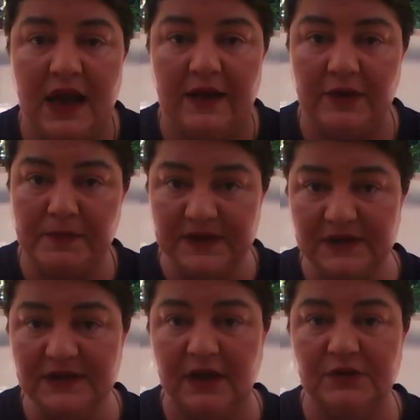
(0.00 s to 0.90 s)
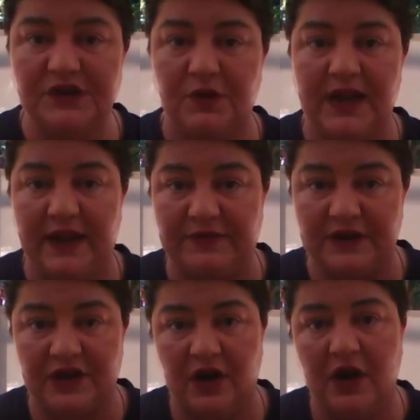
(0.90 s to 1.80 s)
And the business I was running at
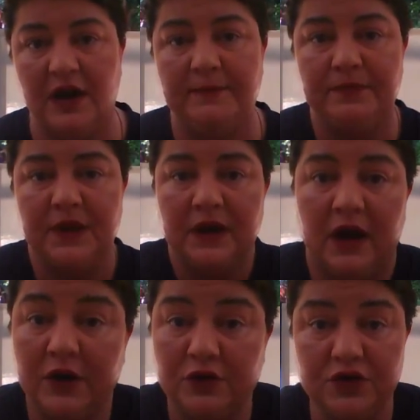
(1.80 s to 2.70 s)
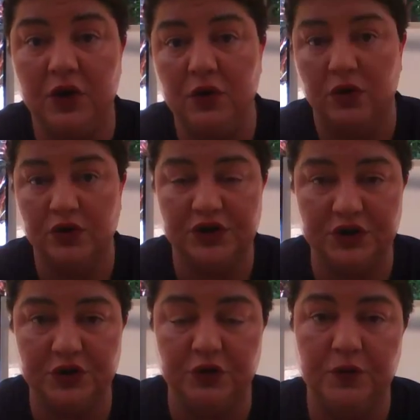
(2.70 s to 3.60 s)
the time, I could no longer
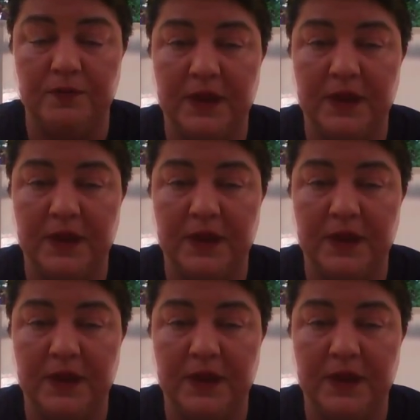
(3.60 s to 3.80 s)
do.